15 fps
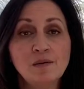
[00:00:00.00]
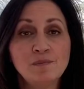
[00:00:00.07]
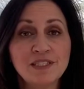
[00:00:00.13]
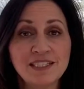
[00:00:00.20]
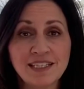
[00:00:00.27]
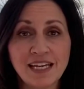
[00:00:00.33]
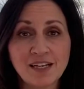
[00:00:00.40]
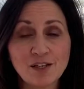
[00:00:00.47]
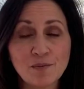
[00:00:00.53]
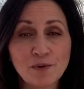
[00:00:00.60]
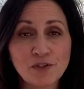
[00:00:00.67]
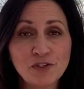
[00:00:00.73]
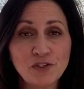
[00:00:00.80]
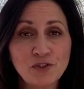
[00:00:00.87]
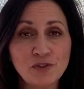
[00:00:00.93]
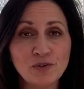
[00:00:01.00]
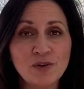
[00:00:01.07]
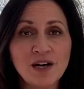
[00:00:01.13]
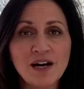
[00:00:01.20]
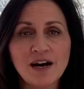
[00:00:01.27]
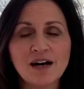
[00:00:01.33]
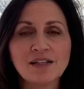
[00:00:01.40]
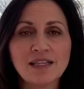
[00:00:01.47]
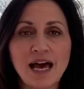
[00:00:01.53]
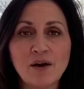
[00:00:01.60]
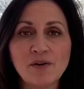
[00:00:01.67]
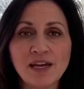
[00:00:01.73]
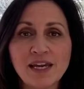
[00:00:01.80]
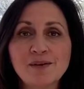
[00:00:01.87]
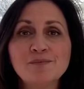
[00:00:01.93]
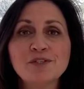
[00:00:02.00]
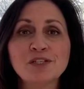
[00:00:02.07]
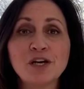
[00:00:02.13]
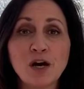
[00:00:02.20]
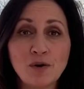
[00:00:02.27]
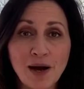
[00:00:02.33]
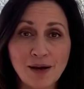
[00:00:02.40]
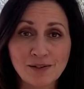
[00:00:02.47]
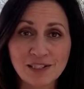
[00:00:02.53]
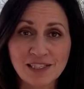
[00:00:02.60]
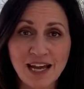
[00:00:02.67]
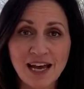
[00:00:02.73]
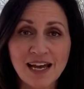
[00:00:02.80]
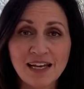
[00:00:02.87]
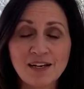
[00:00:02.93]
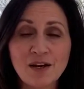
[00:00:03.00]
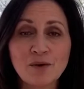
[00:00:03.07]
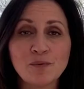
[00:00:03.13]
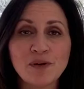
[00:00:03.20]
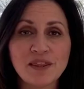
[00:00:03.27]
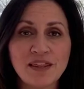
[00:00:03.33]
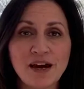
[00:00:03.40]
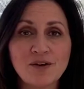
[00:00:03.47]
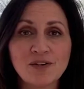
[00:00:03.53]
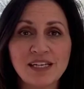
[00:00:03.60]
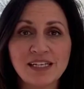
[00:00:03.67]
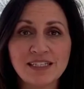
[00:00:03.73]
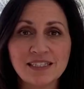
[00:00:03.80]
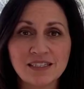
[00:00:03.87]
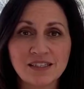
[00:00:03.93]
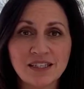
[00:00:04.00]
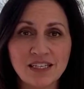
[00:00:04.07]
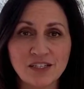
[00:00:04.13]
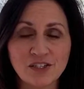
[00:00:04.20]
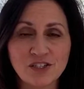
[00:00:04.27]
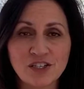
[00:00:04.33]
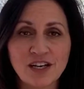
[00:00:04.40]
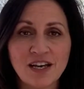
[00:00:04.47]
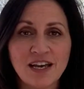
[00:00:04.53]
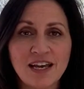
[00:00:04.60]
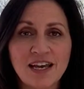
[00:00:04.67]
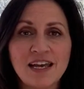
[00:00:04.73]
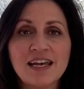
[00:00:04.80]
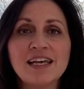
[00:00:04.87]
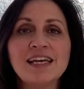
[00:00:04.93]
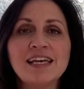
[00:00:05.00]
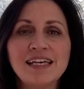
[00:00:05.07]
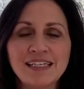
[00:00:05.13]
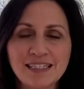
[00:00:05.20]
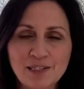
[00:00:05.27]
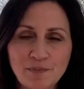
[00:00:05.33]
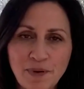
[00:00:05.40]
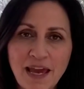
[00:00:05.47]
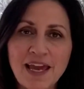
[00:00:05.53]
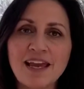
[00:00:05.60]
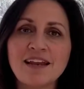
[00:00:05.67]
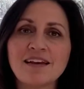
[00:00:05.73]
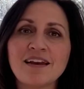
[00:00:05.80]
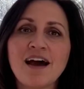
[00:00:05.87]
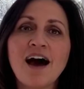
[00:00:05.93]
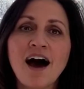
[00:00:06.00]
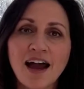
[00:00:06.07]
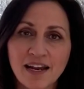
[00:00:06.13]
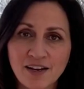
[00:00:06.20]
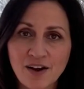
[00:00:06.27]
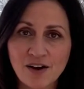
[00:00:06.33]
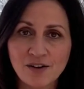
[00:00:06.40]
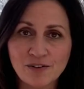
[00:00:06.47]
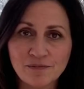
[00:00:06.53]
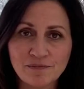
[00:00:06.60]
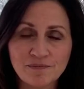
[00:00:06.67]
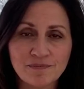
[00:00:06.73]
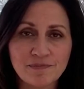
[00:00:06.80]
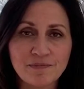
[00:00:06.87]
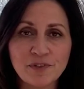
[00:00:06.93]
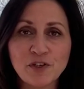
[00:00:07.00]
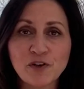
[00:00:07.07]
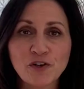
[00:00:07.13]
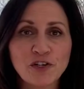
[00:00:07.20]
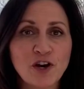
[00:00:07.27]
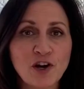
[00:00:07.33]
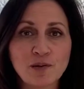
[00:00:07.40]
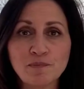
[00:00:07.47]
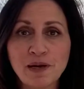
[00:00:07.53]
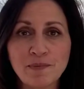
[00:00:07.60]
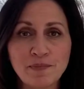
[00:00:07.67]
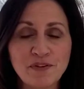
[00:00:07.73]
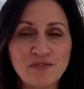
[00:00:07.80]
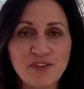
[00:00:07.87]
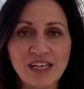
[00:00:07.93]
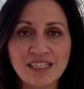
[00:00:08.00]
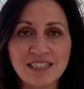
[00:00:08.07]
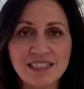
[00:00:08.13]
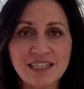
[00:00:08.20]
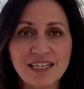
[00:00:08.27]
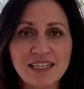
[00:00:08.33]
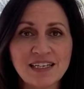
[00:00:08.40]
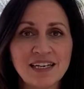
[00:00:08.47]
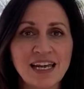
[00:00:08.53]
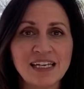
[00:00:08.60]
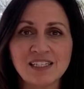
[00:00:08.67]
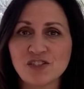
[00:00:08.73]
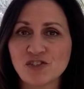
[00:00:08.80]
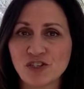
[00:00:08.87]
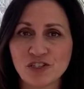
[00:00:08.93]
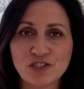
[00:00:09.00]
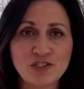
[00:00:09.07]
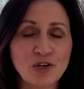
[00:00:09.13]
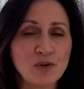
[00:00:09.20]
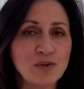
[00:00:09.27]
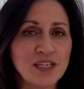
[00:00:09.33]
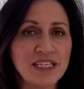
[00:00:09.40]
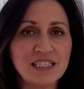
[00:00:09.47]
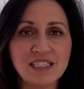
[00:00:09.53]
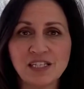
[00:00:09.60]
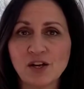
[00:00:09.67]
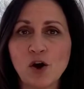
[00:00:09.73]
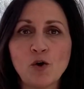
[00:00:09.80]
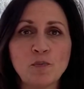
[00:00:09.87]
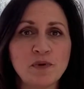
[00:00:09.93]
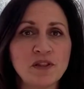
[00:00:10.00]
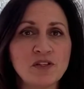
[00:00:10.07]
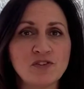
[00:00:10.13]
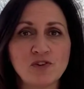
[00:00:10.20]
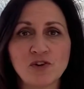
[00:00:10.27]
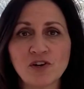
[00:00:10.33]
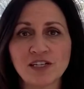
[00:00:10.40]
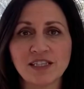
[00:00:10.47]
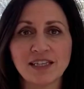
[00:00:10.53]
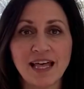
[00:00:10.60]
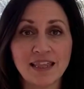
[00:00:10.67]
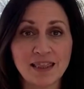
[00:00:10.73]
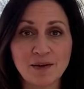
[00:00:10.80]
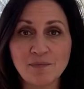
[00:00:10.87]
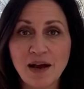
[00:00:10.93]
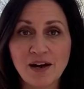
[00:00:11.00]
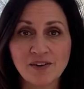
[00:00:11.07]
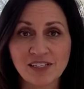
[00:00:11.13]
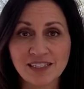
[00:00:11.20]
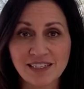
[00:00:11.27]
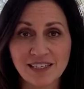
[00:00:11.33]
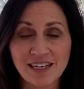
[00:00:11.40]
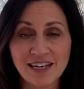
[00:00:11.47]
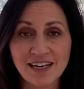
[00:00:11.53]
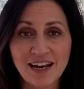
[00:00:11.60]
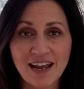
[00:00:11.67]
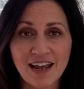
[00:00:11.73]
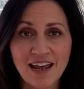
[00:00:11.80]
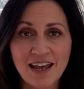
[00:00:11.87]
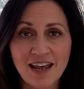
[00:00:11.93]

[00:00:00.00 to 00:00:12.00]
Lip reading: Mistake number 2, allowing him to go outside without his leash. It's a pain, I know. Your yard might be fenced in, and it's just so easy to open the door and let them out, isn't it?